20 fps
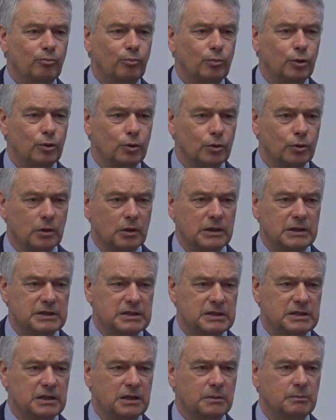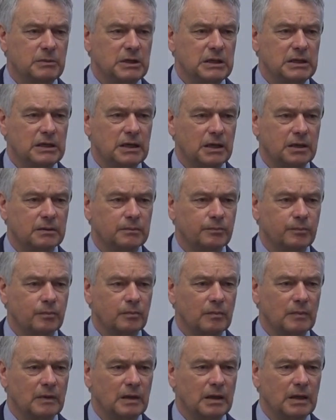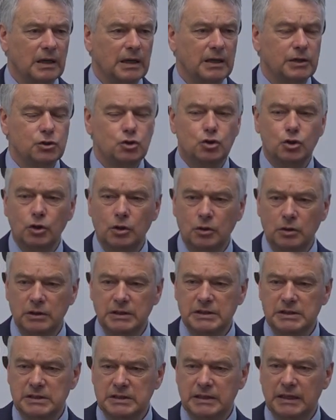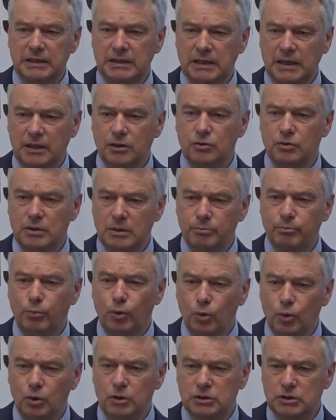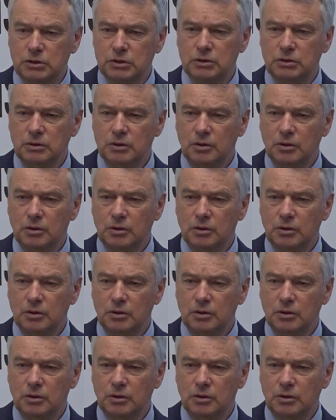pluralistic media and journalists that can report